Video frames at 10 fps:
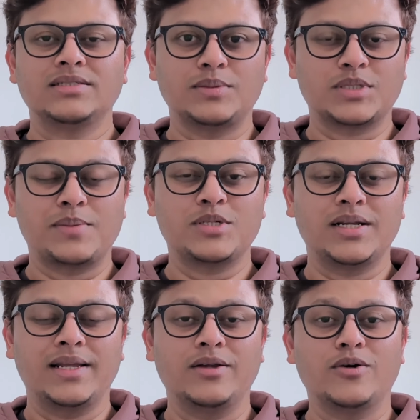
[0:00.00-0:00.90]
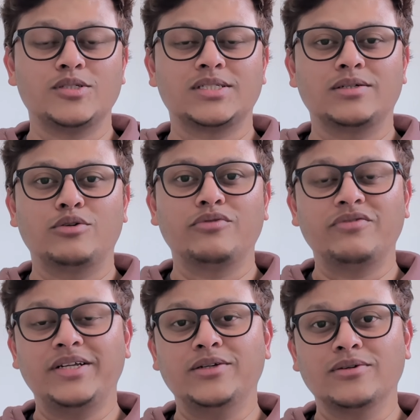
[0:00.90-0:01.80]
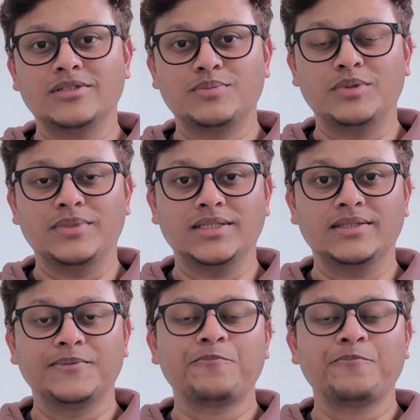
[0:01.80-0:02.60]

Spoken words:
subscription can cost around $15 per month.